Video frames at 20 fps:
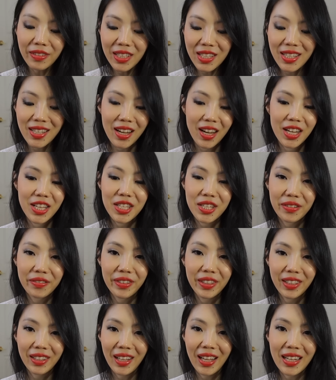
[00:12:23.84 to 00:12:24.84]
these kinds of
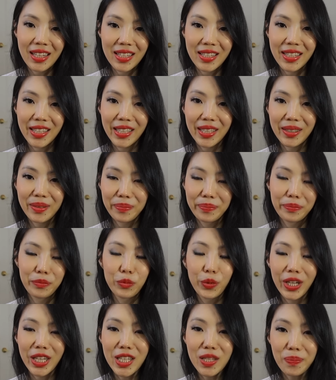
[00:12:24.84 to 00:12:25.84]
elastic
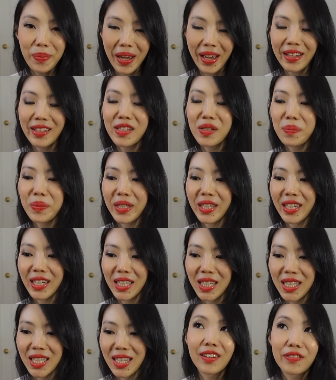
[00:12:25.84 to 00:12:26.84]
waistbands
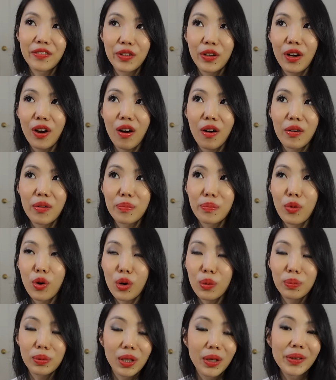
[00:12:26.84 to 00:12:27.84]
because if you are
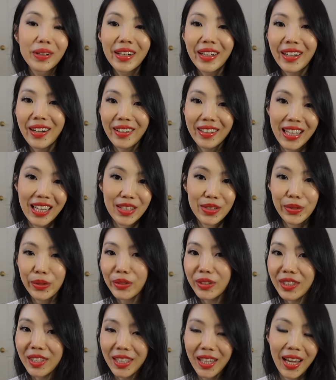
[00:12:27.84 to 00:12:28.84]
more bloated on that
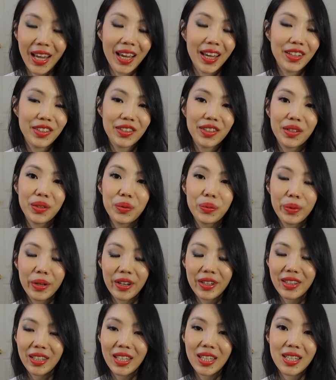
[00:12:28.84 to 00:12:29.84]
certain day, you can
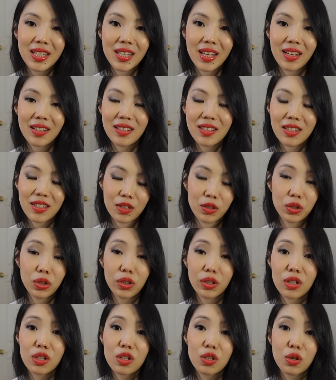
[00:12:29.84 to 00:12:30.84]
wear these and still
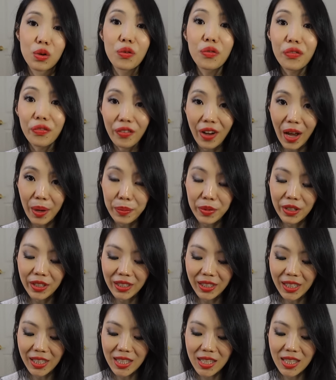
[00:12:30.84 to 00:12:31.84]
look so
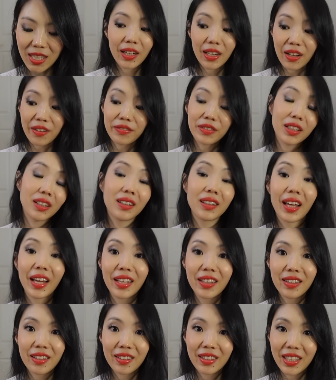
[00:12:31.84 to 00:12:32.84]
fabulous. I love the
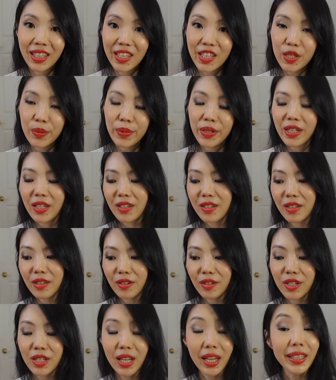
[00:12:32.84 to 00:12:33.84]
length on these because
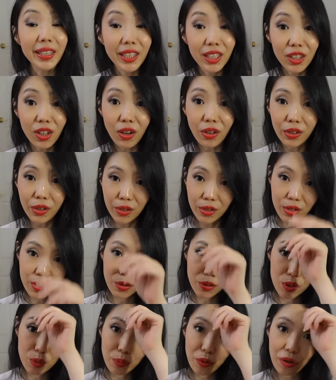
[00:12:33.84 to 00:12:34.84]
they're slightly longer,
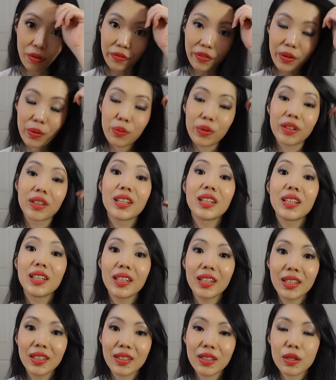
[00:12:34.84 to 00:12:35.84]
so it's perfect with
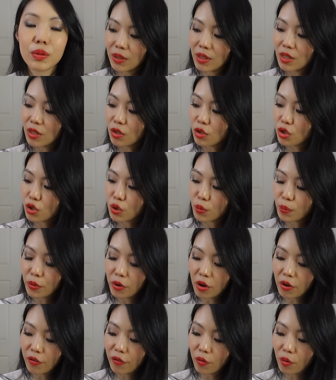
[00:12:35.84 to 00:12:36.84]
heels. These are super
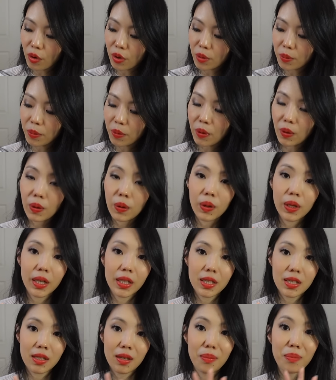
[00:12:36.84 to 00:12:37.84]
affordable.
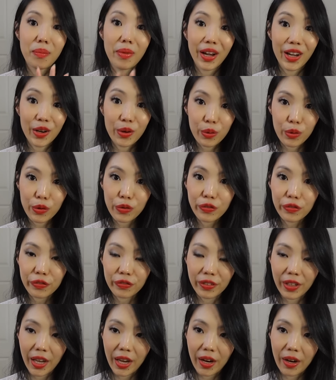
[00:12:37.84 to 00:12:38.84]
It's the micro
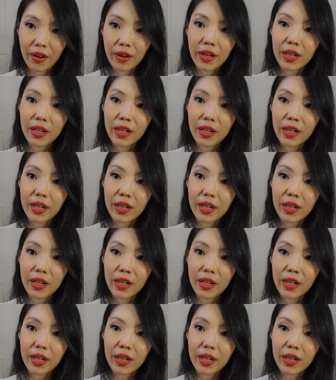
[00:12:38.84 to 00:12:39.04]
flare.